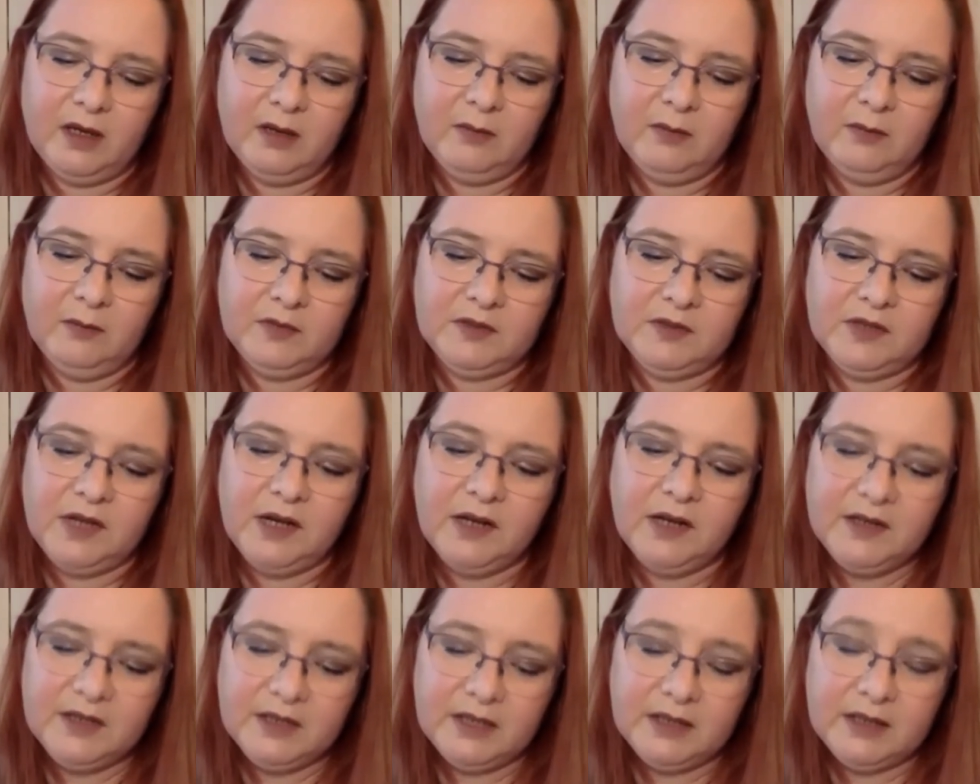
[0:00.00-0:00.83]

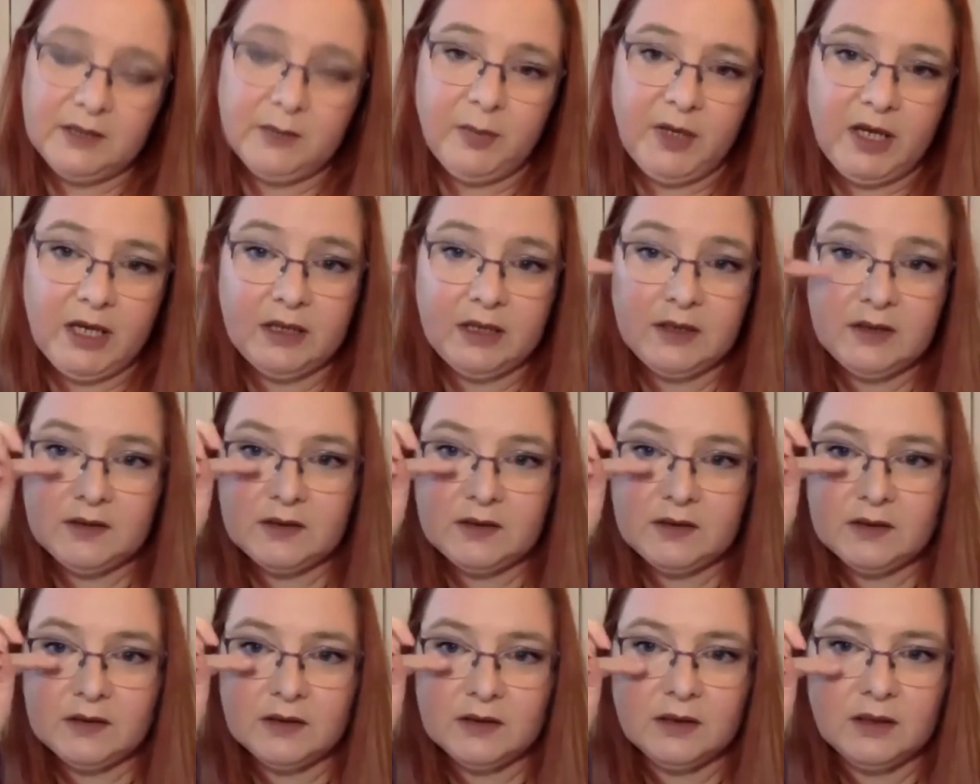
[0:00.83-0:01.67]
Starting at the
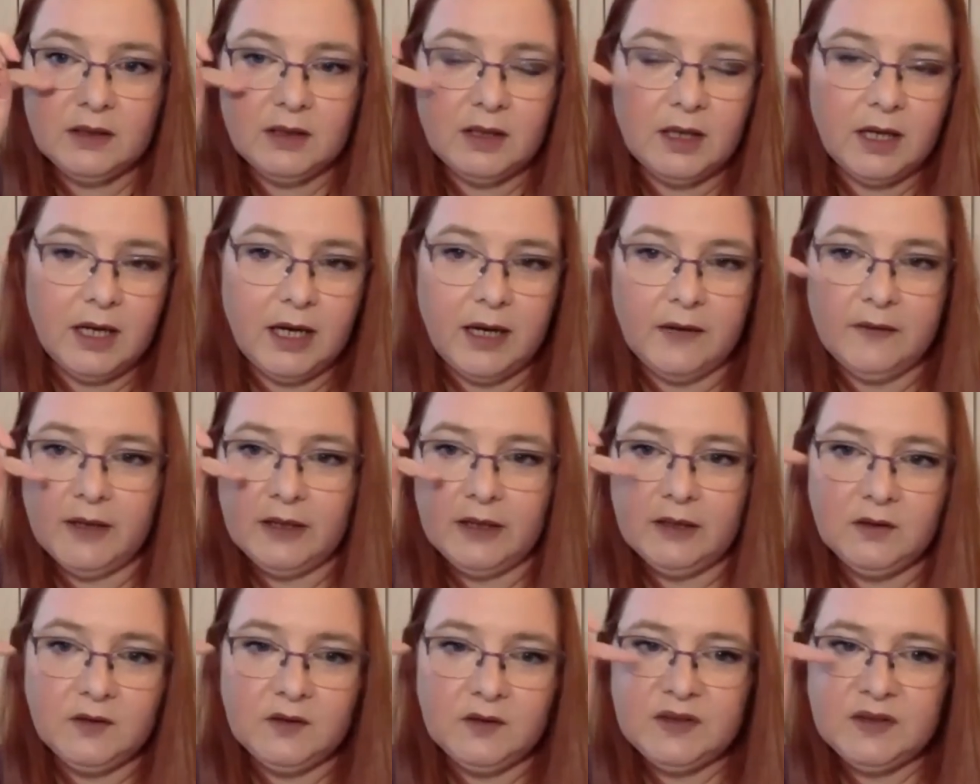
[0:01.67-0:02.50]
base, and
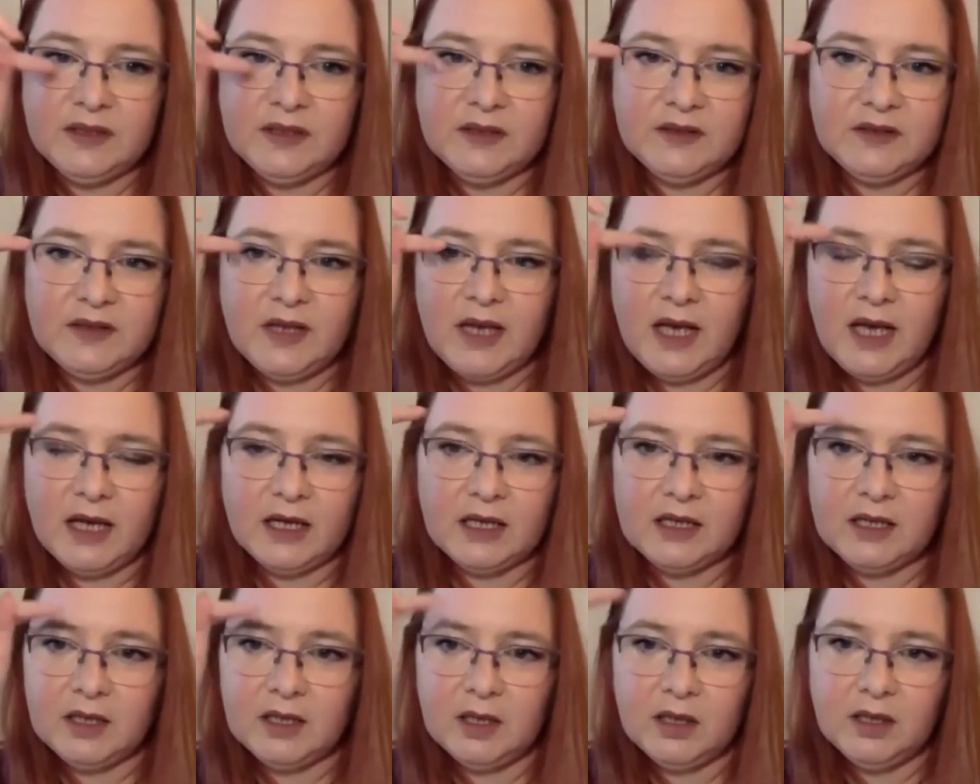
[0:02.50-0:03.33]
then you zigzag
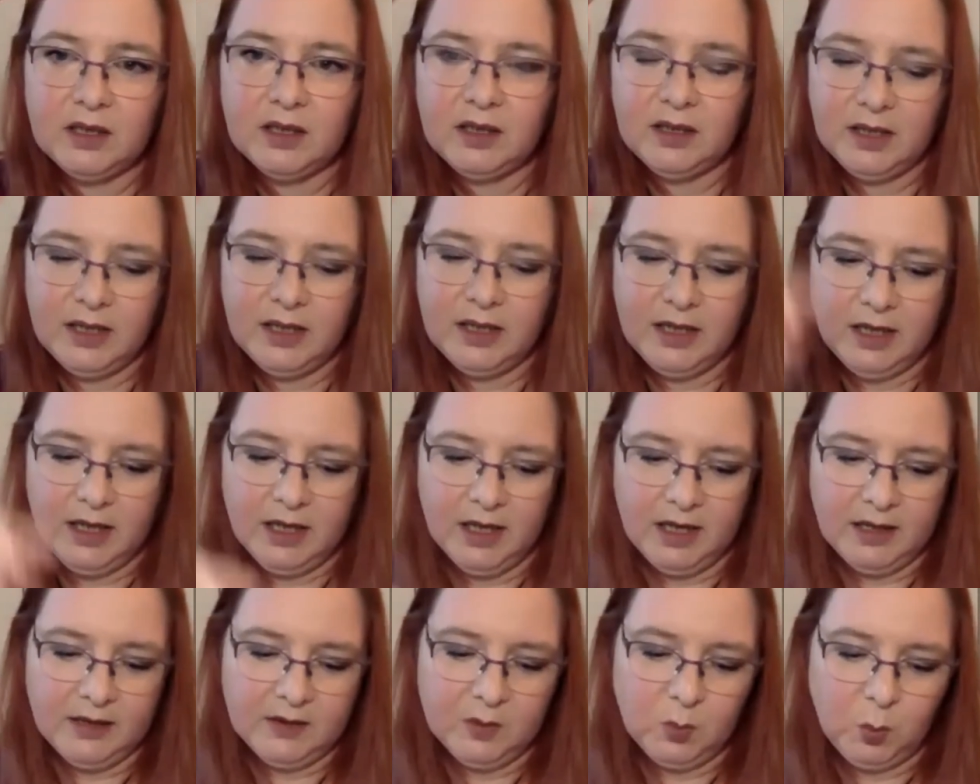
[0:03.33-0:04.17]

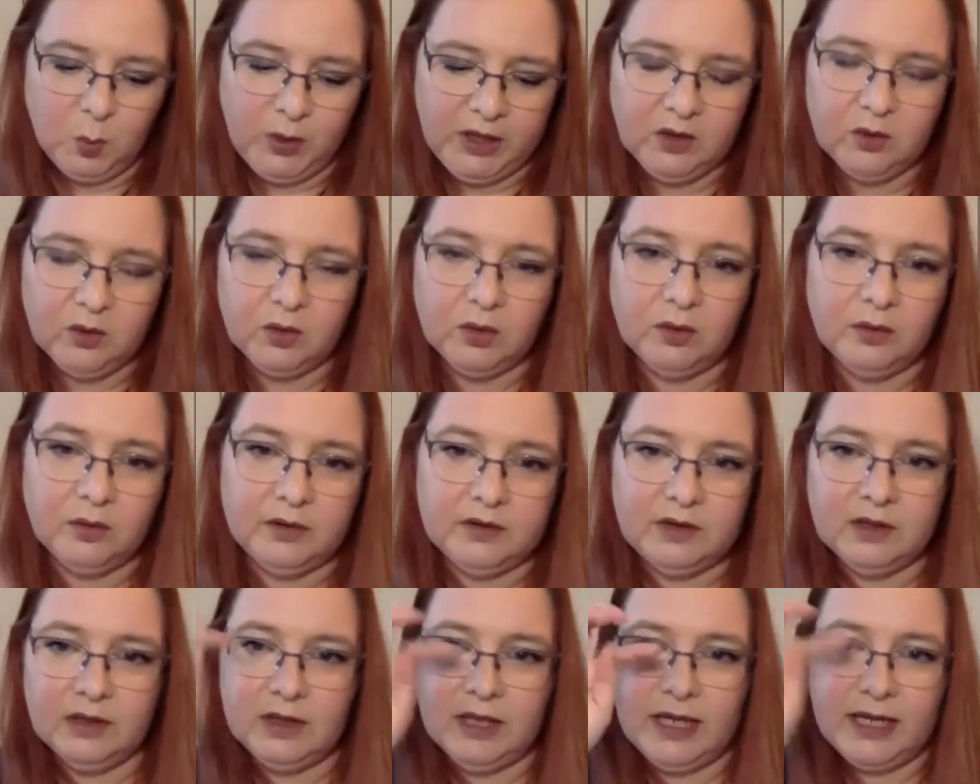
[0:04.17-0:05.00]
and wiggle
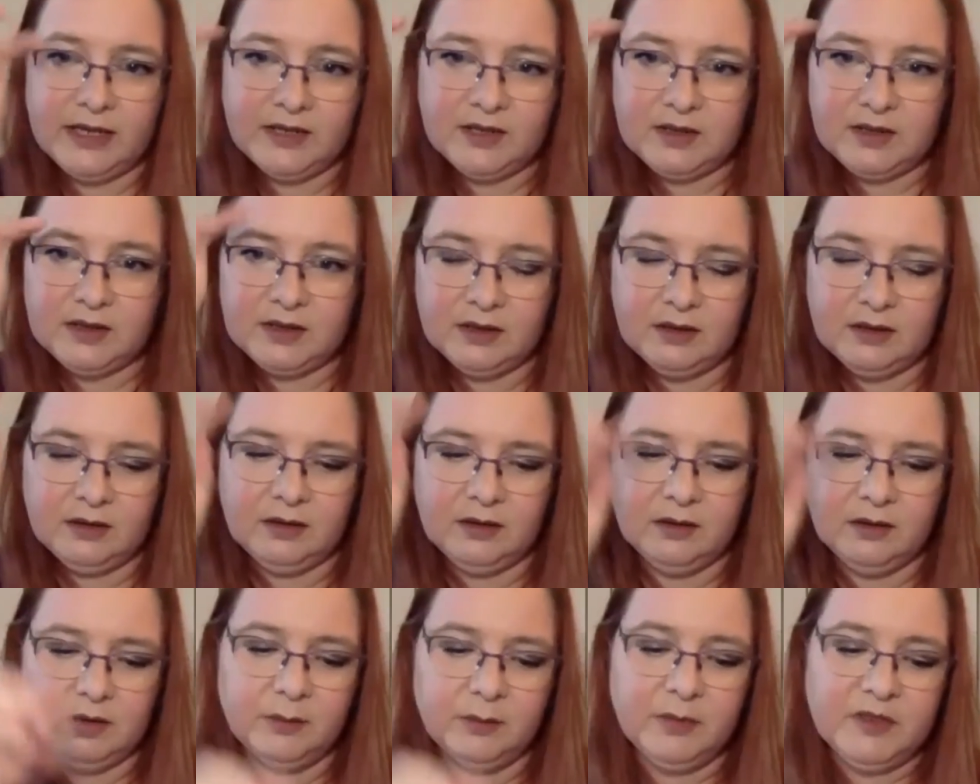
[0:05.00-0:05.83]
the
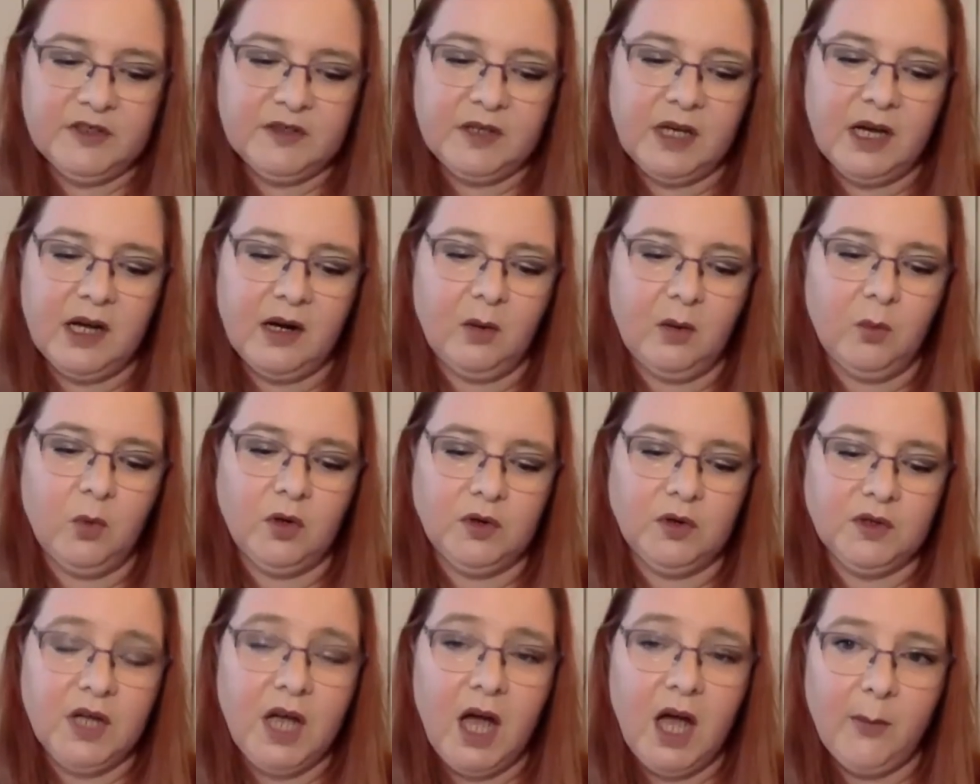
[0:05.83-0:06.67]
mascara
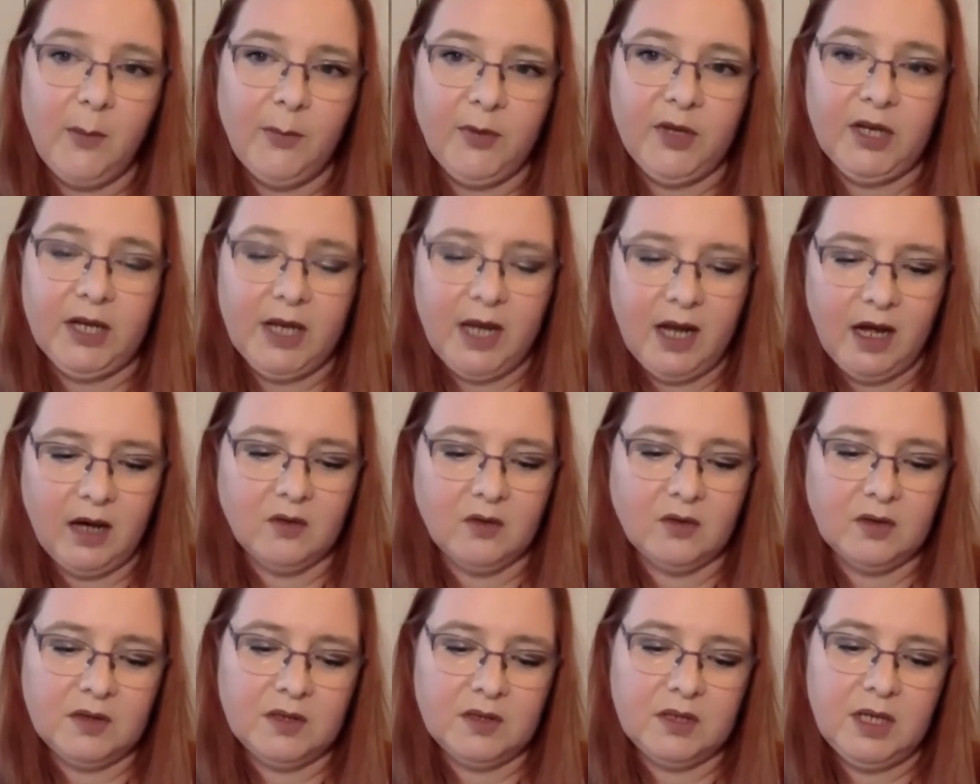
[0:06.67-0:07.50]
wand up and
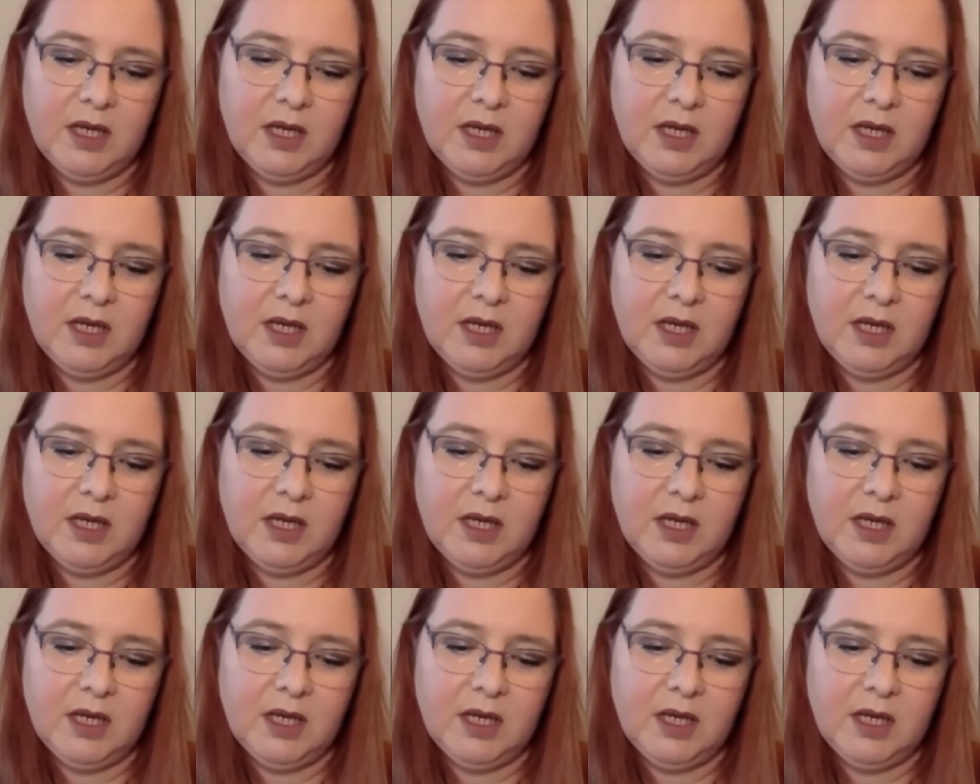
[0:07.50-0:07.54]
out.